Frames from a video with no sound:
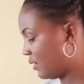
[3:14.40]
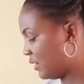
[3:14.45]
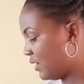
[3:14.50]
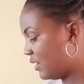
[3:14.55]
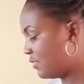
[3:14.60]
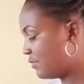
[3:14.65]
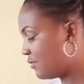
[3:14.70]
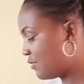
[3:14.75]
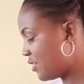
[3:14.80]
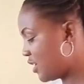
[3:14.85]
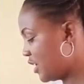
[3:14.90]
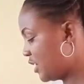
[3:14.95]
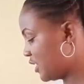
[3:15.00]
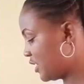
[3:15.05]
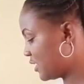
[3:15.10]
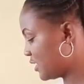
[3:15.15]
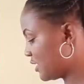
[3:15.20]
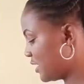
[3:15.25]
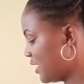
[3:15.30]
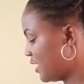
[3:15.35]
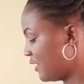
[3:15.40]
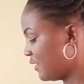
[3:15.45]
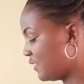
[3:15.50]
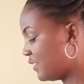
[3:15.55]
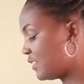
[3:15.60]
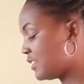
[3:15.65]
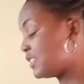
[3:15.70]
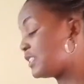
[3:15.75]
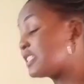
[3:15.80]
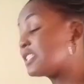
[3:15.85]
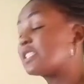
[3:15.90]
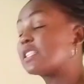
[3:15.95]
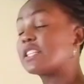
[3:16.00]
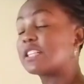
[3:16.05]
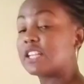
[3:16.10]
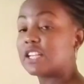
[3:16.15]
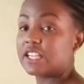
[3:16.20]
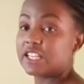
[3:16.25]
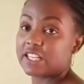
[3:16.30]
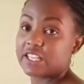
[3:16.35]
in front. This is
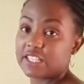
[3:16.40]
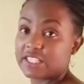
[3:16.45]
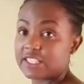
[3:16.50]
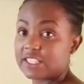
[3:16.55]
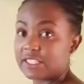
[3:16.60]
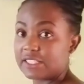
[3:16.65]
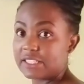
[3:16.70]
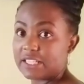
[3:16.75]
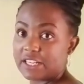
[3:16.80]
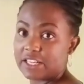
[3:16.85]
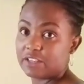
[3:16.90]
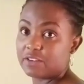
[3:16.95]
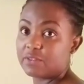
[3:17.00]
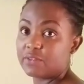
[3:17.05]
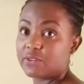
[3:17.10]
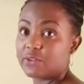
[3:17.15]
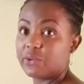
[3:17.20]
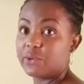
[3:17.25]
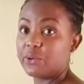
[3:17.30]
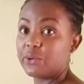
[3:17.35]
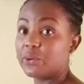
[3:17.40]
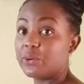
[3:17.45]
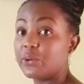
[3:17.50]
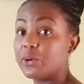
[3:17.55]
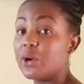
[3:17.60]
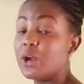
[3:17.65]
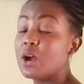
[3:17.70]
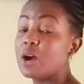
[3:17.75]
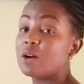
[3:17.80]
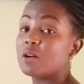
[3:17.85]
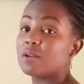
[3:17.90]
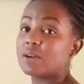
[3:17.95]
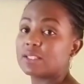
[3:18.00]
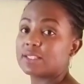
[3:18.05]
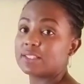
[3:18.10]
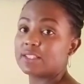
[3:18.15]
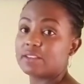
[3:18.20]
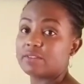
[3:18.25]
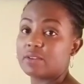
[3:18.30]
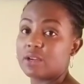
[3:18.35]
really necessary for you who has
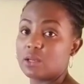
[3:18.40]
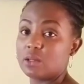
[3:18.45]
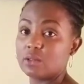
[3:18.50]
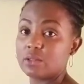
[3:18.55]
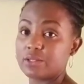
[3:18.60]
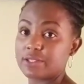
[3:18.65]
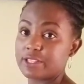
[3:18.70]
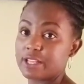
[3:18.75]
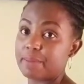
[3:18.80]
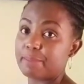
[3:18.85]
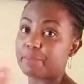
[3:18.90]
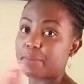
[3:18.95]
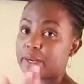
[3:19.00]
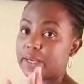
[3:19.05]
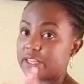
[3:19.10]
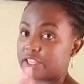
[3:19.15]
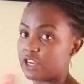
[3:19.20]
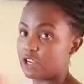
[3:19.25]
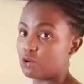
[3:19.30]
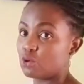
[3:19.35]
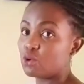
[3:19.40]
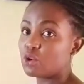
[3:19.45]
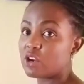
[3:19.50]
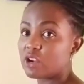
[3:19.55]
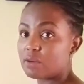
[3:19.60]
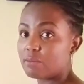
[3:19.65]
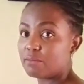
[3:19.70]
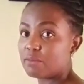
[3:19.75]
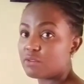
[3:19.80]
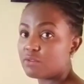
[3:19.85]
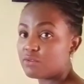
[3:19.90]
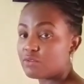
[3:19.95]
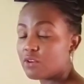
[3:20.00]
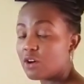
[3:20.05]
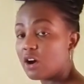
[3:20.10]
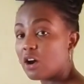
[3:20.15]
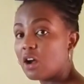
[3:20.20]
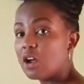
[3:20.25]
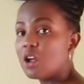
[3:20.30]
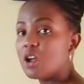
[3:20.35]
never used a pressure cooker
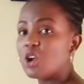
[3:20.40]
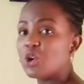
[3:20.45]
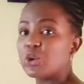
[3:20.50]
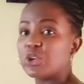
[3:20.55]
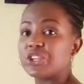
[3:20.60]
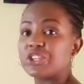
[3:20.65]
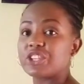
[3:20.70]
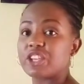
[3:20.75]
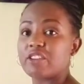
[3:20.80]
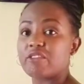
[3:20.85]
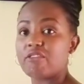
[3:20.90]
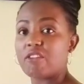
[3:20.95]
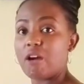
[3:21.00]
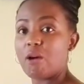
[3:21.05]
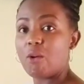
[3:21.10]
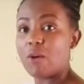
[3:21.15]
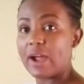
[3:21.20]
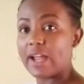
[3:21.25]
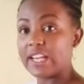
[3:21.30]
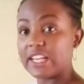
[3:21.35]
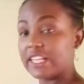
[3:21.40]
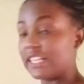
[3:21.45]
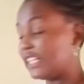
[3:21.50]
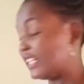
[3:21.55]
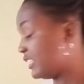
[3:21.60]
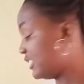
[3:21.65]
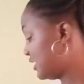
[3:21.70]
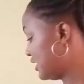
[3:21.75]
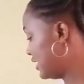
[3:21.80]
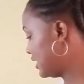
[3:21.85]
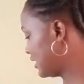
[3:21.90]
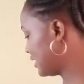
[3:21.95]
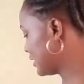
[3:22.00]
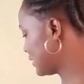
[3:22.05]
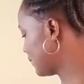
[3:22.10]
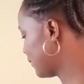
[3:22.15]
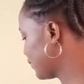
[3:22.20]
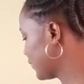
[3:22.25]
before. Whichever one it is,